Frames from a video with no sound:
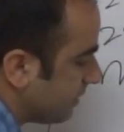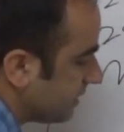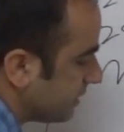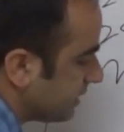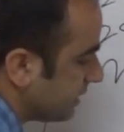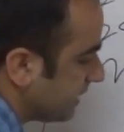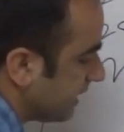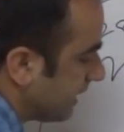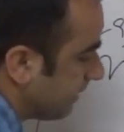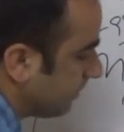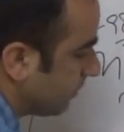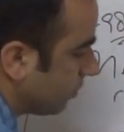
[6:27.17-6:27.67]

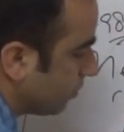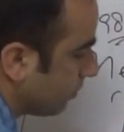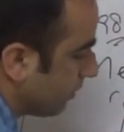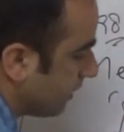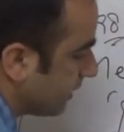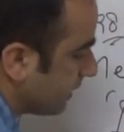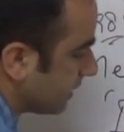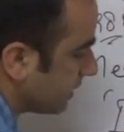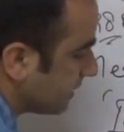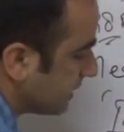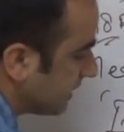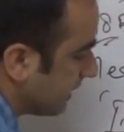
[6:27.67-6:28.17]
BC up to
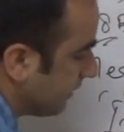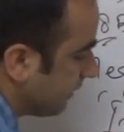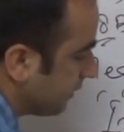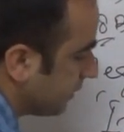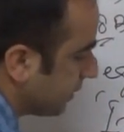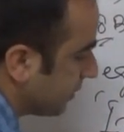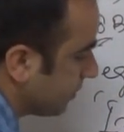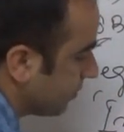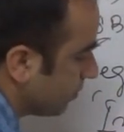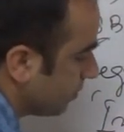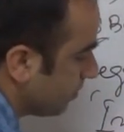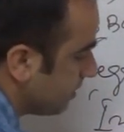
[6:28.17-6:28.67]

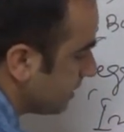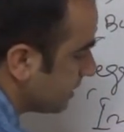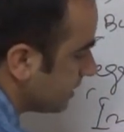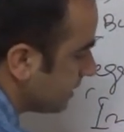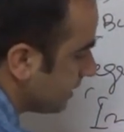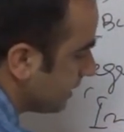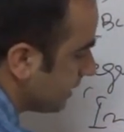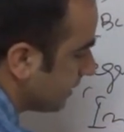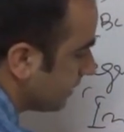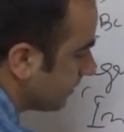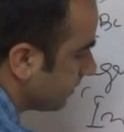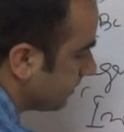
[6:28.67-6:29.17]
272
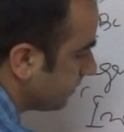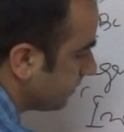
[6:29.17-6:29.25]
BC.